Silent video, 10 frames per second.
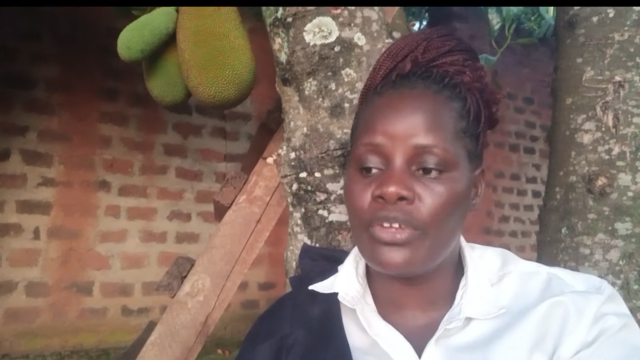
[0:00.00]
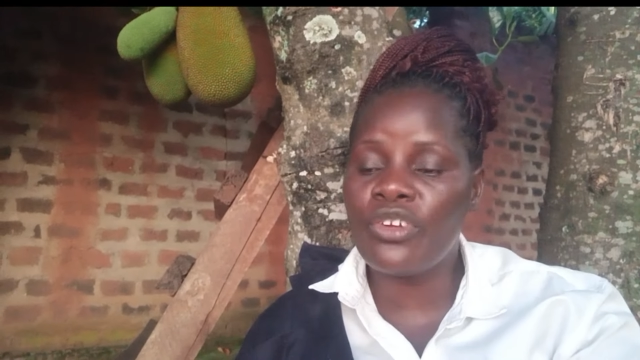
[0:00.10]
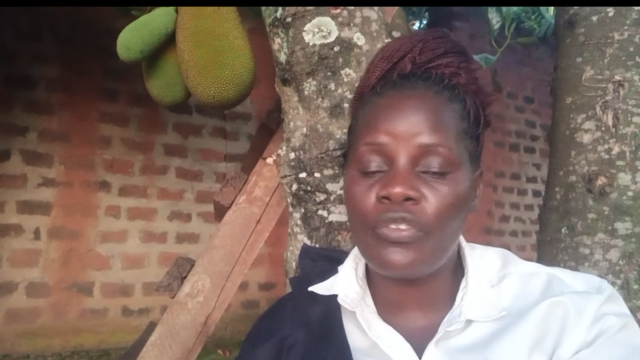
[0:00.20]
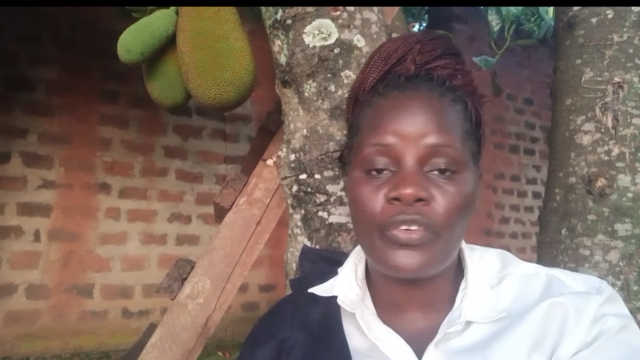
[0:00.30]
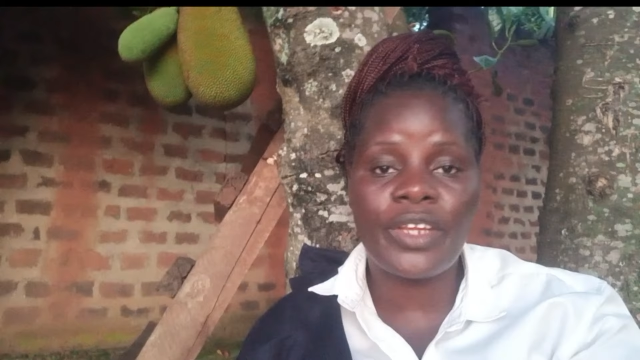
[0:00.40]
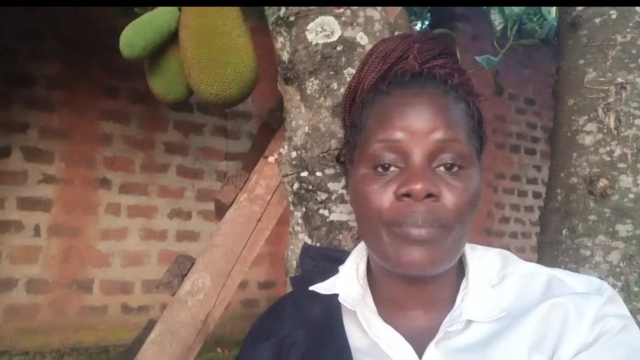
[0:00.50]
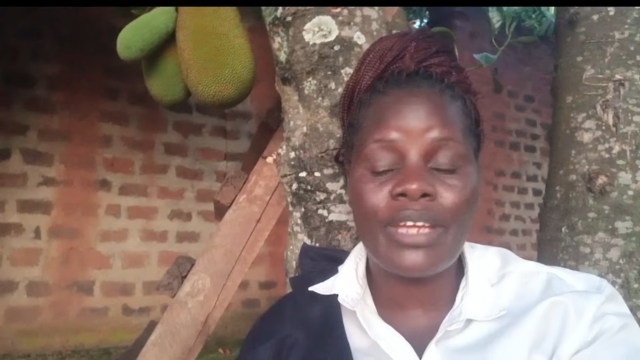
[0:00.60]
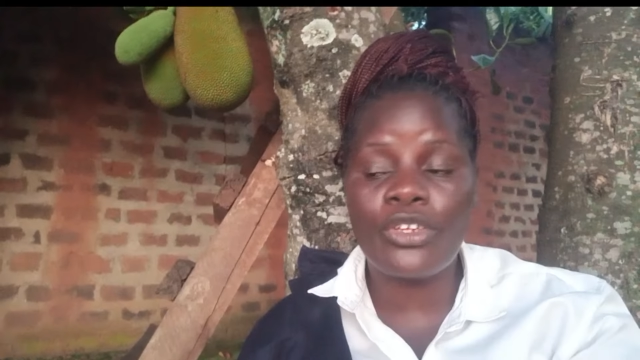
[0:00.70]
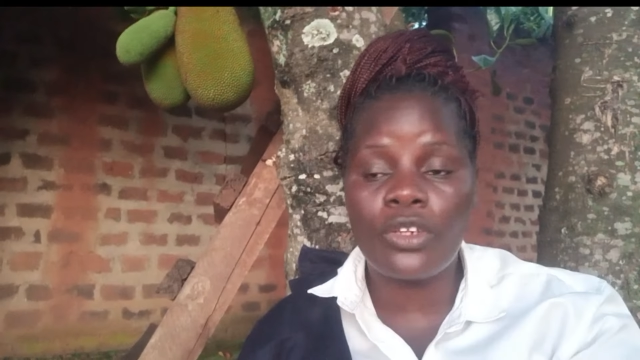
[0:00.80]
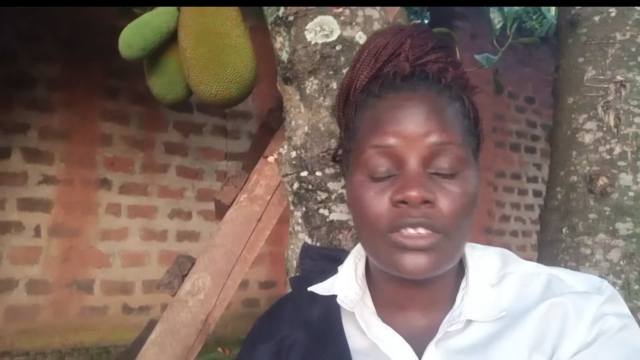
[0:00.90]
You know, for them,
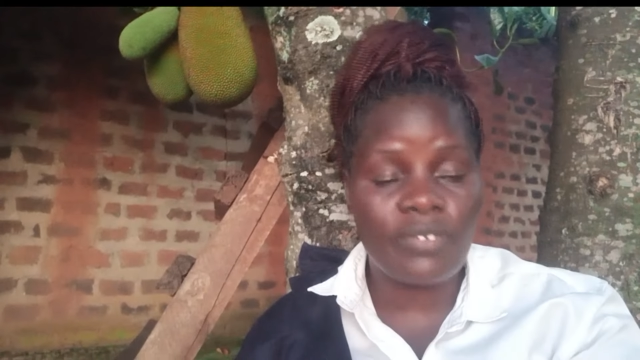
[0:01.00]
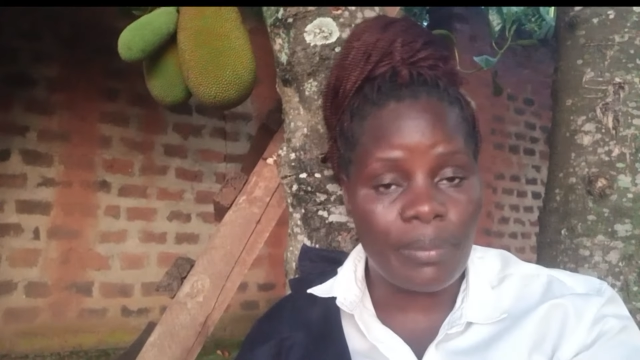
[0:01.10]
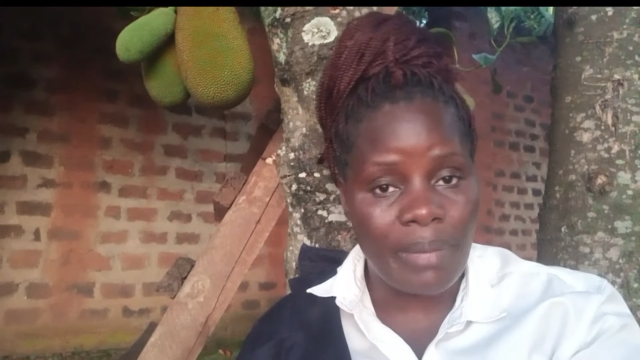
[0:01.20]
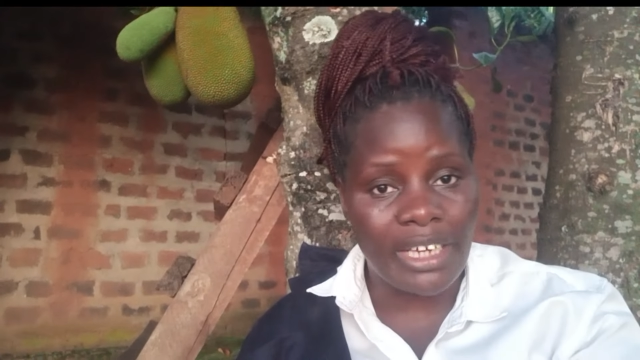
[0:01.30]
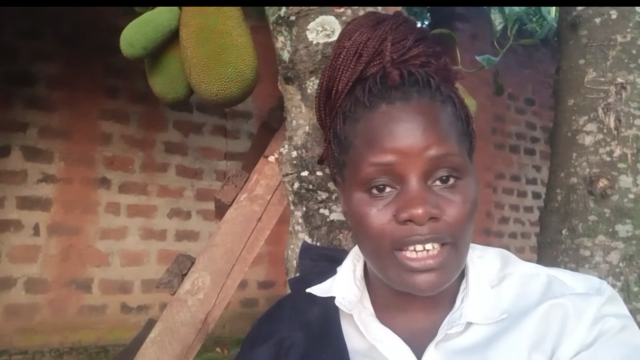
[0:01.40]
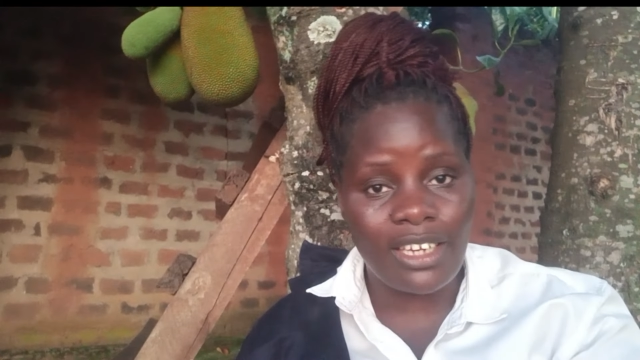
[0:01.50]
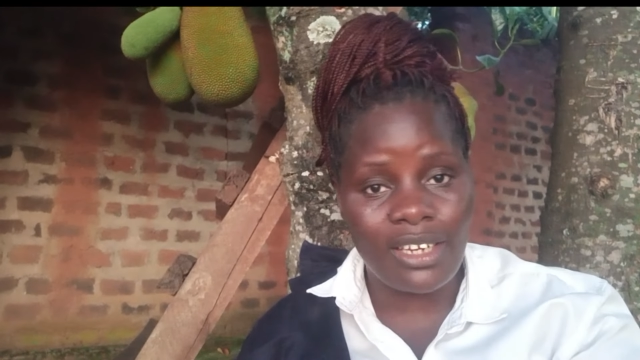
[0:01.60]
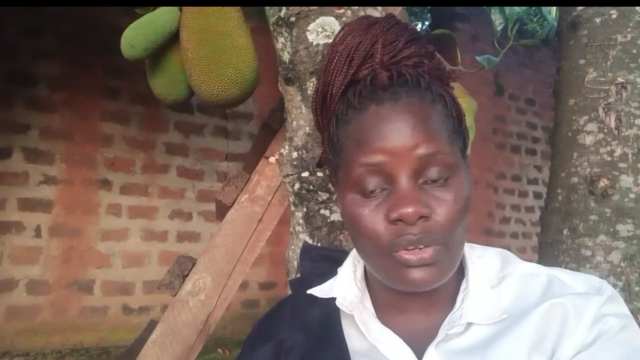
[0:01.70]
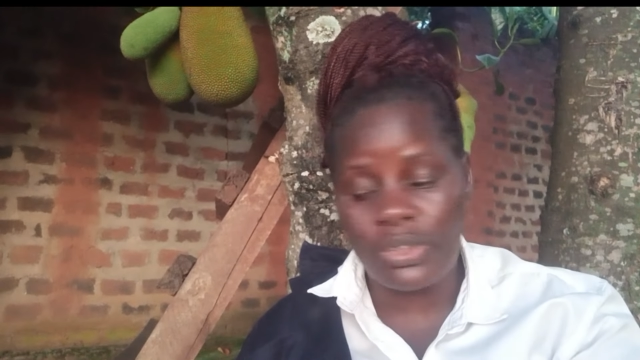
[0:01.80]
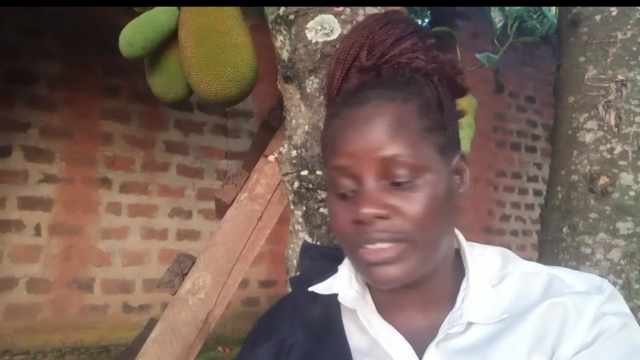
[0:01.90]
they don't even make any
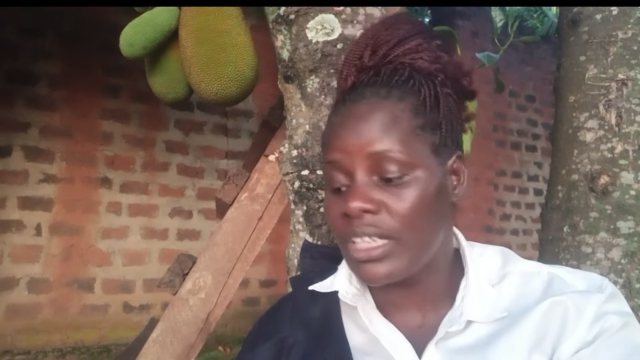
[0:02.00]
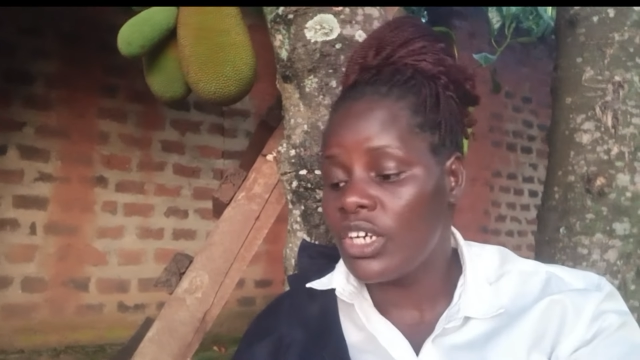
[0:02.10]
noise.